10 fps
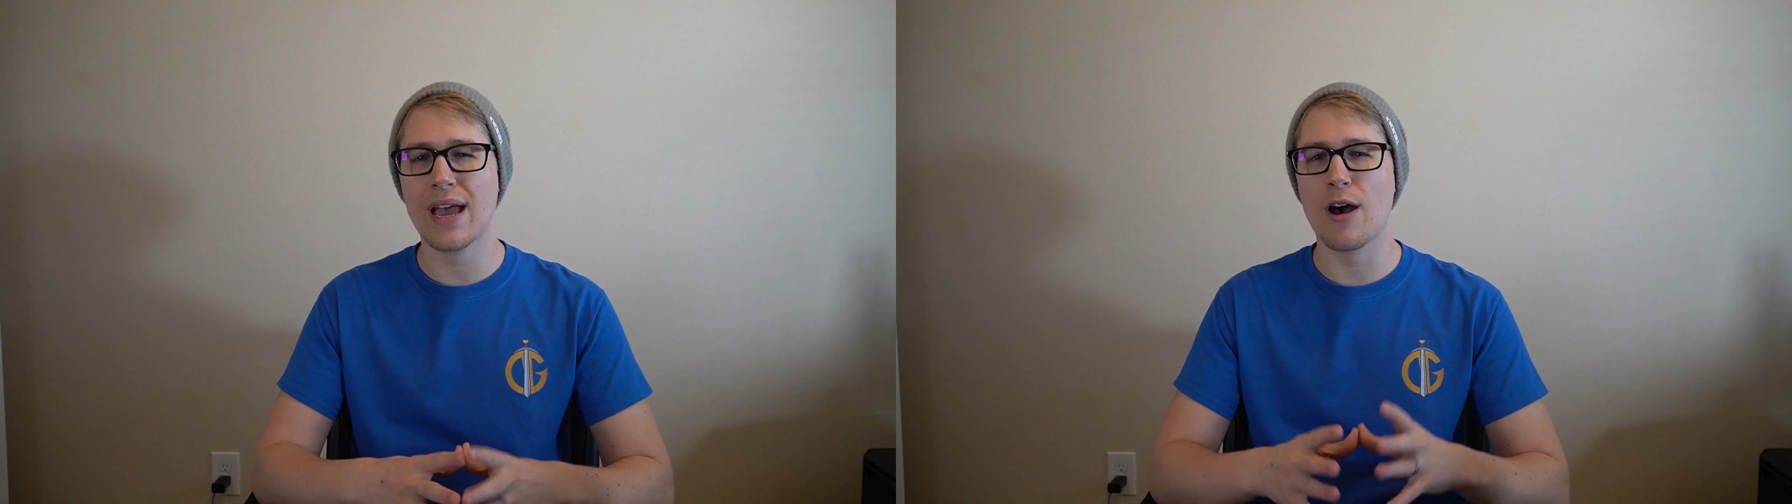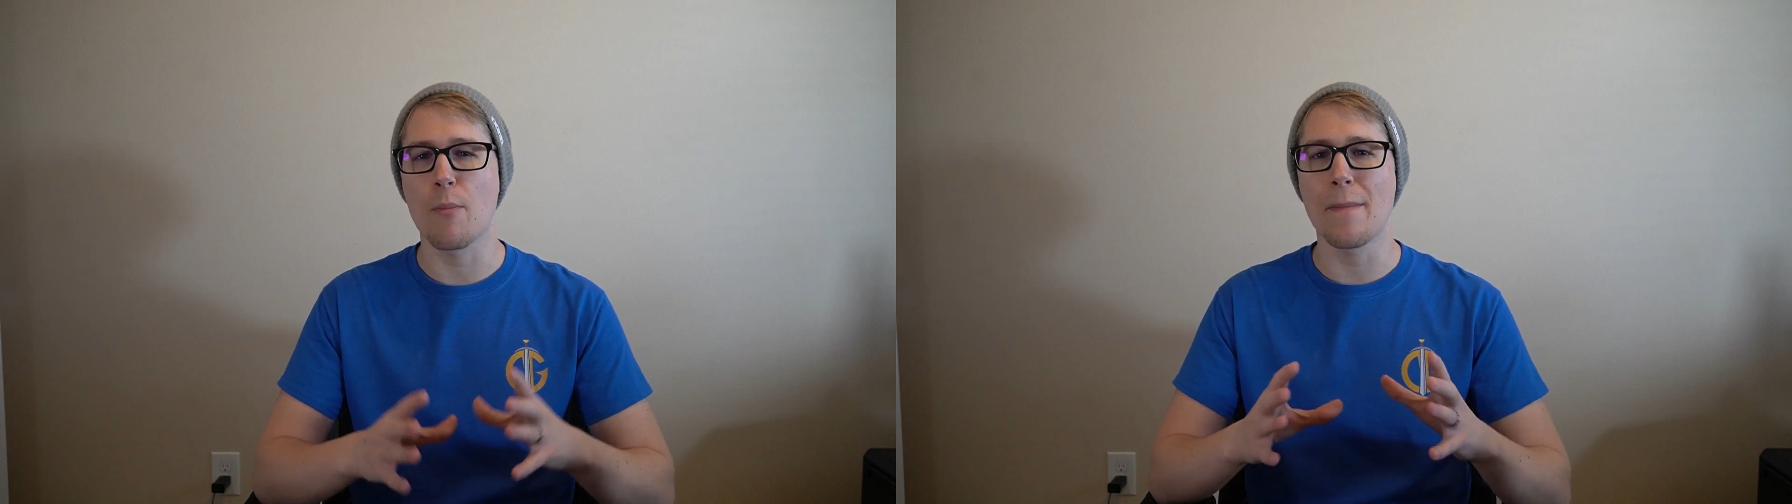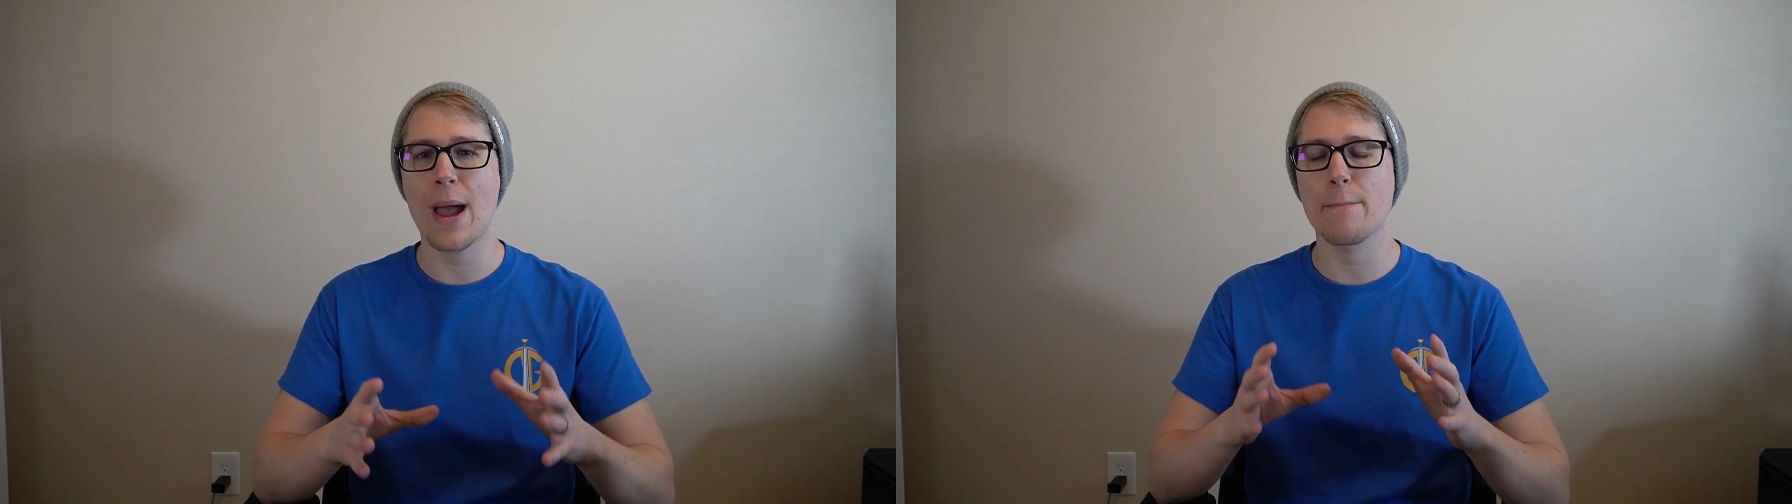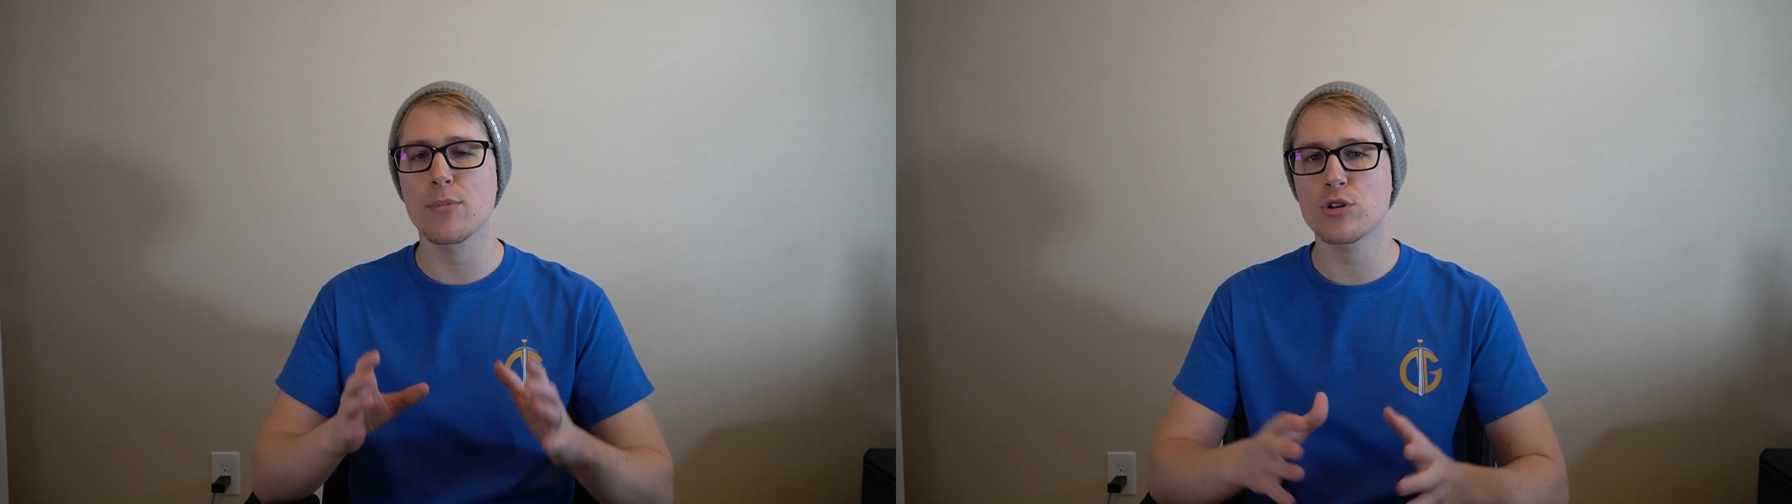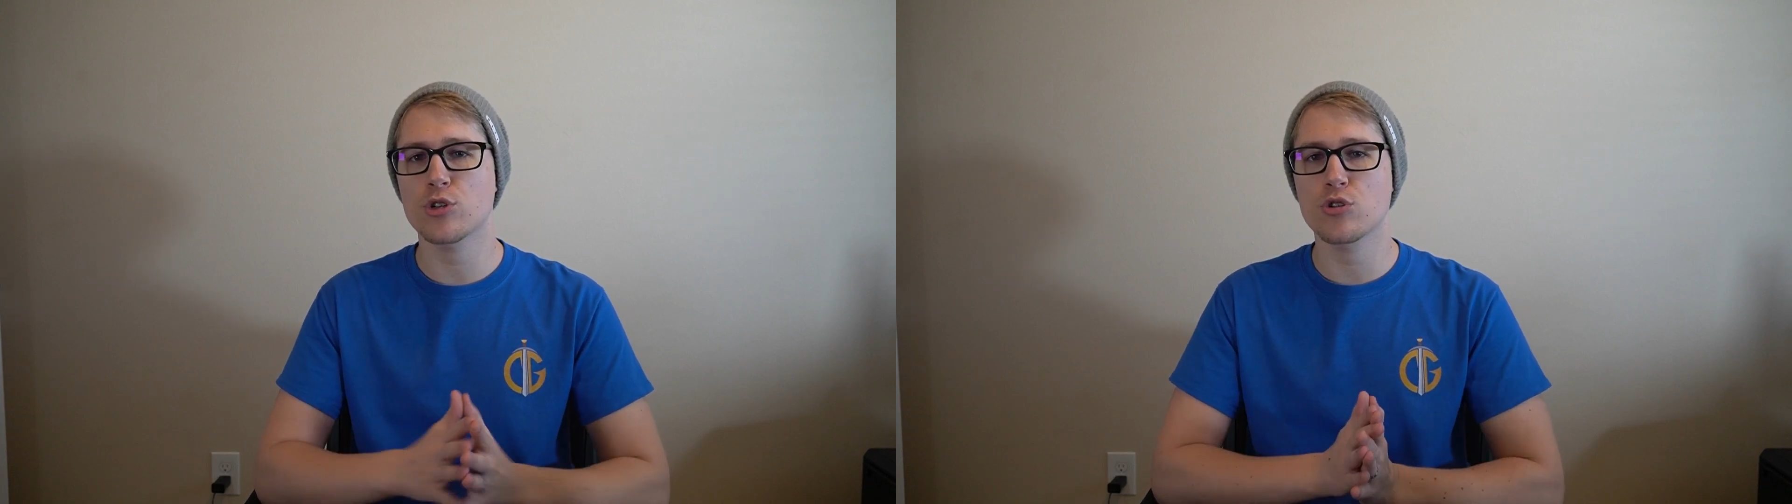at how Matt
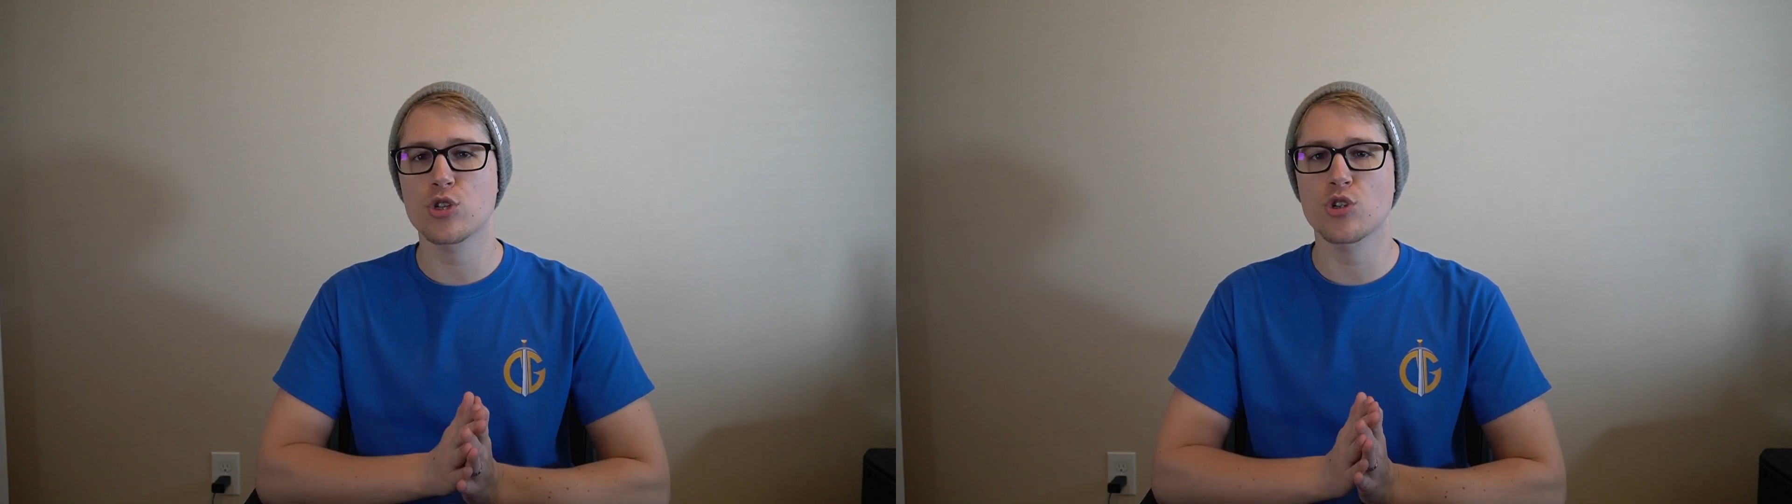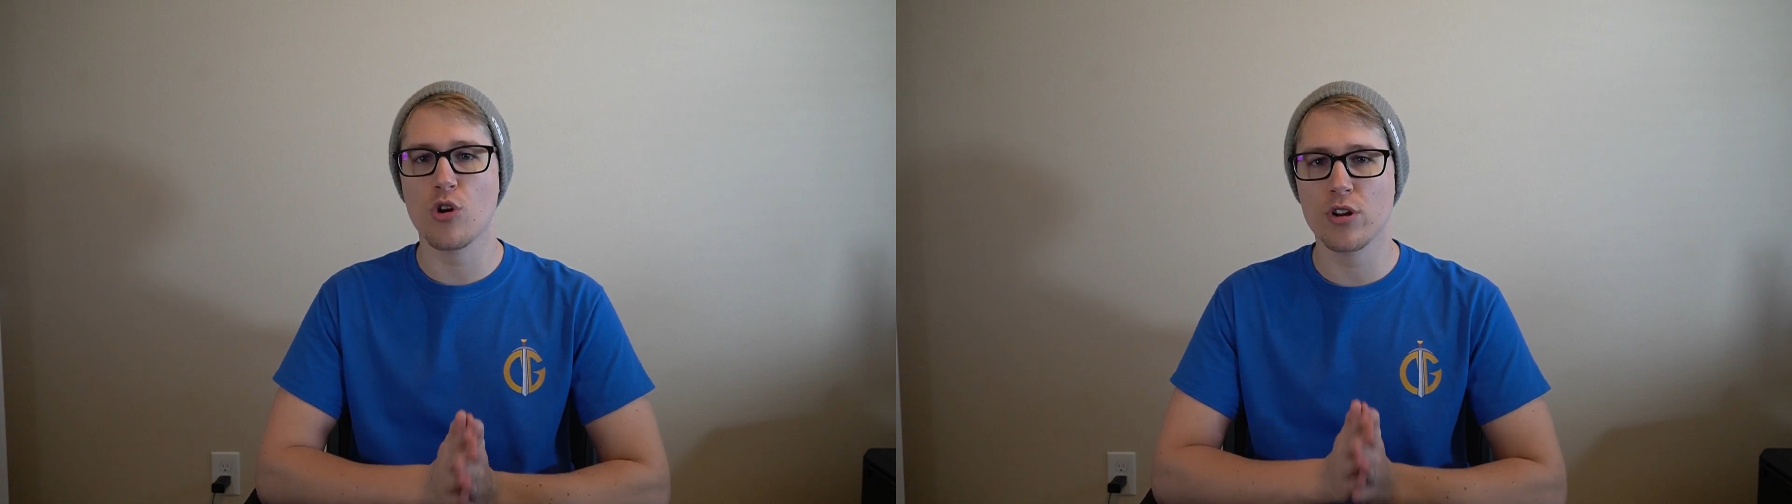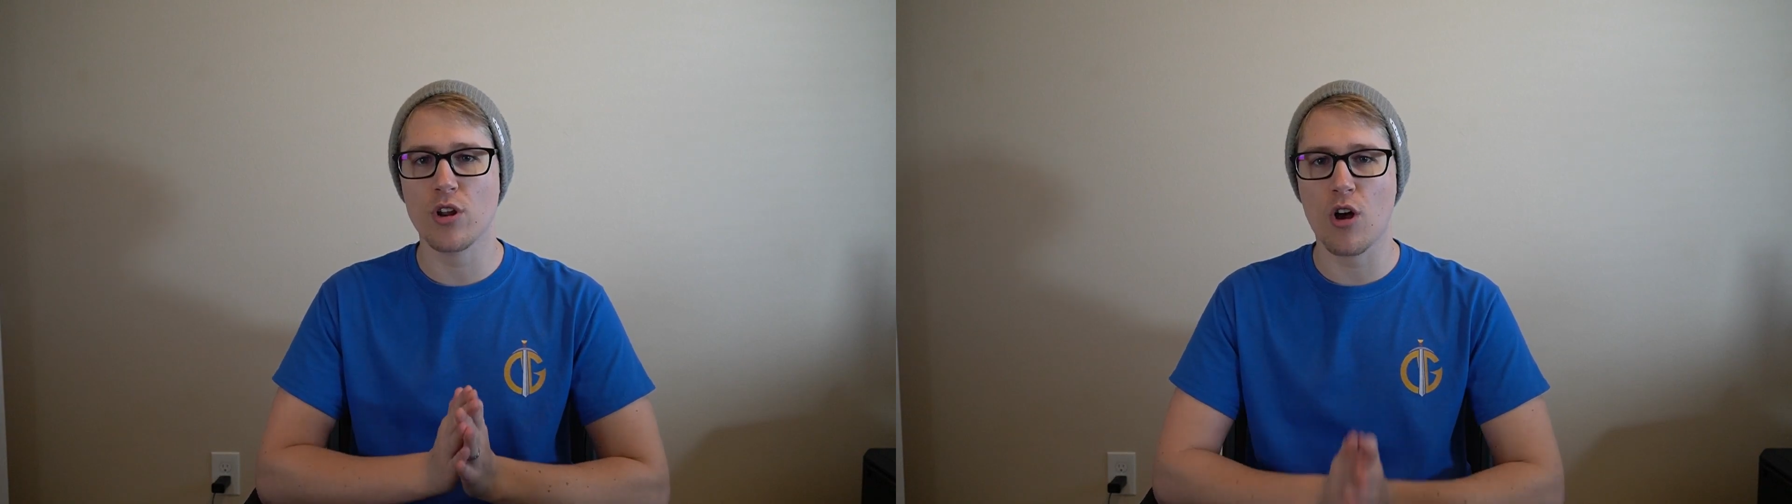Mercer started